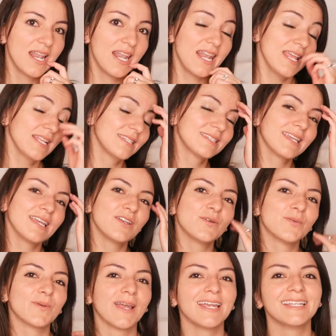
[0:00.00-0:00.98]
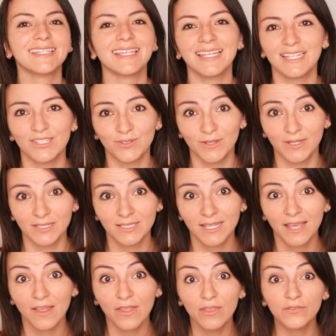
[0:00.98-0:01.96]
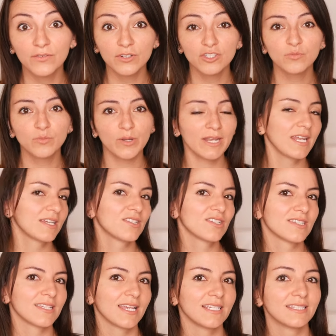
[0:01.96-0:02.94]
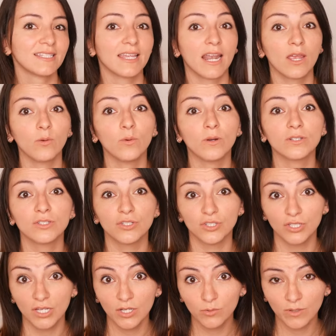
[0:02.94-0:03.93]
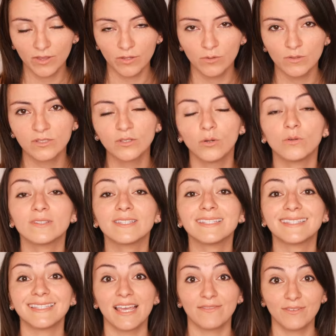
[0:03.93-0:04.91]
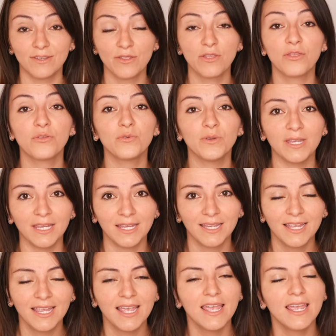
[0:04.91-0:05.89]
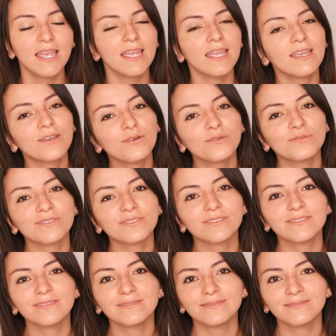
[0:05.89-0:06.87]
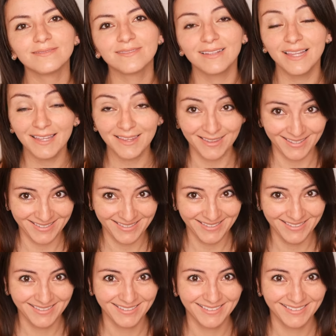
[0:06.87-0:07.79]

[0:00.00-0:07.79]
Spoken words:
Let's get right into it. The first brain exercise that I want to share with you is called 7-3. It goes like this.